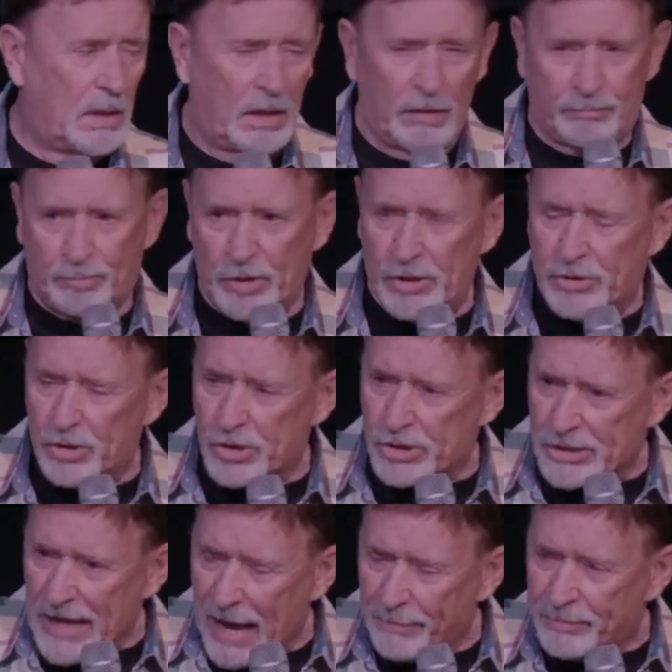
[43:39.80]
If preachers
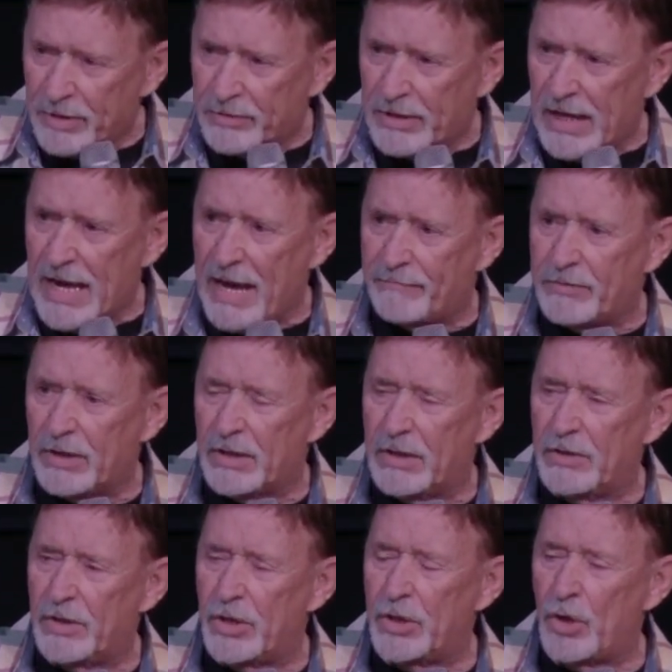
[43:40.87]
stopped it,
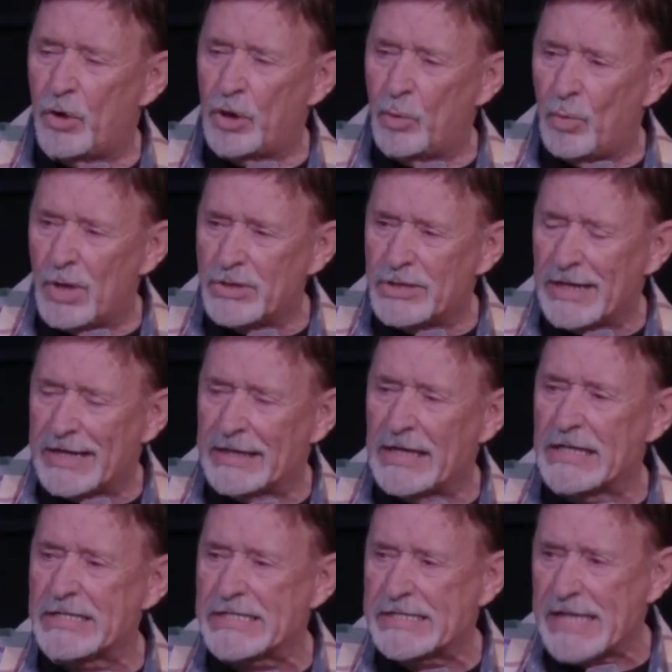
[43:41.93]
they're the only ones that can
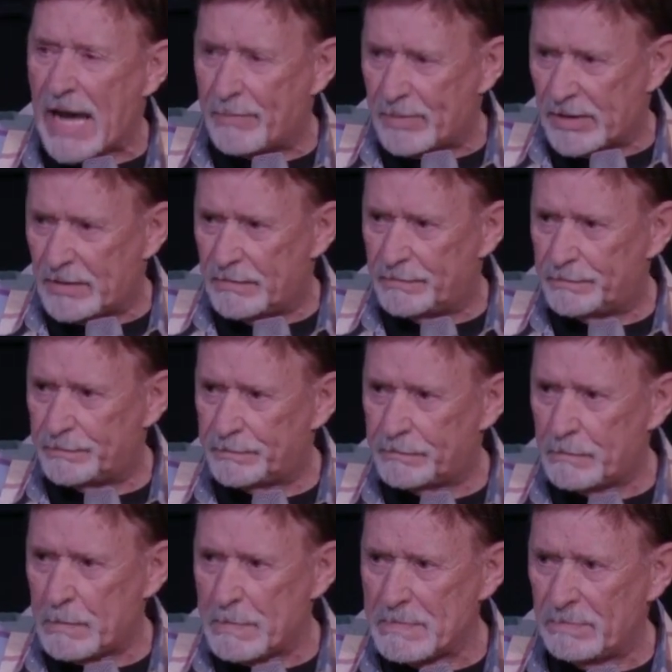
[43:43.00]
unstop it.
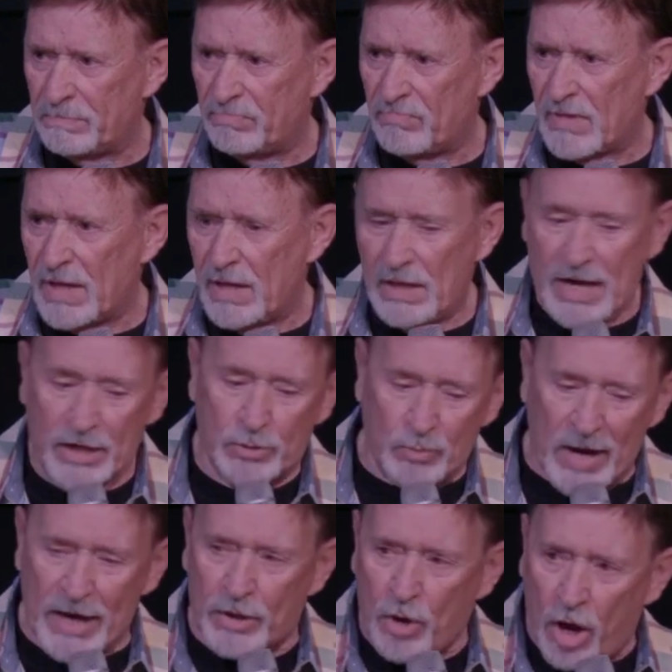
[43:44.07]
That's
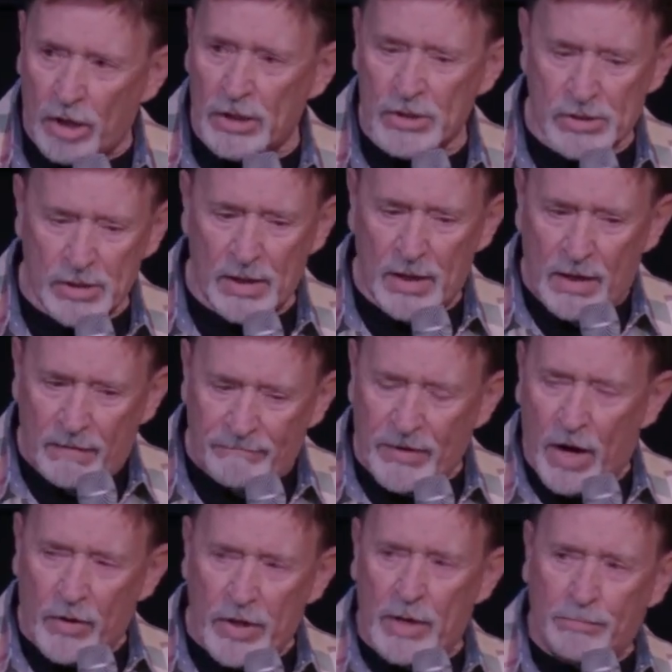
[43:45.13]
why I call this a
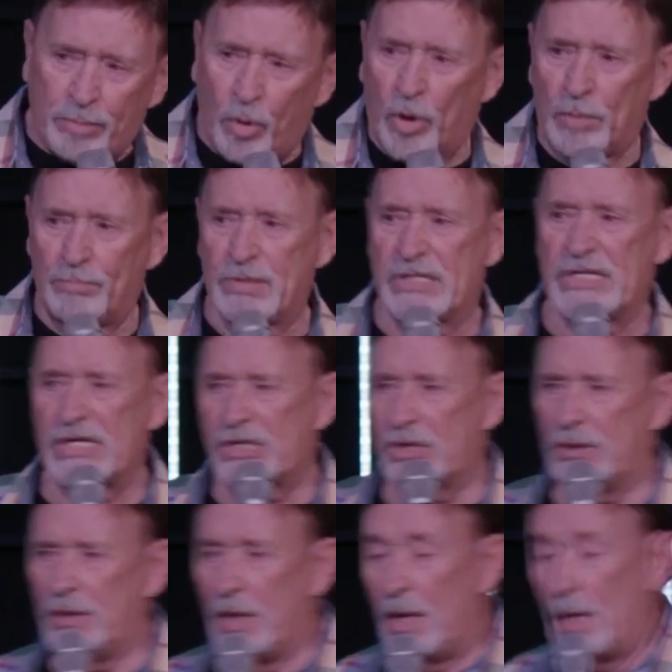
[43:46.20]
very important position.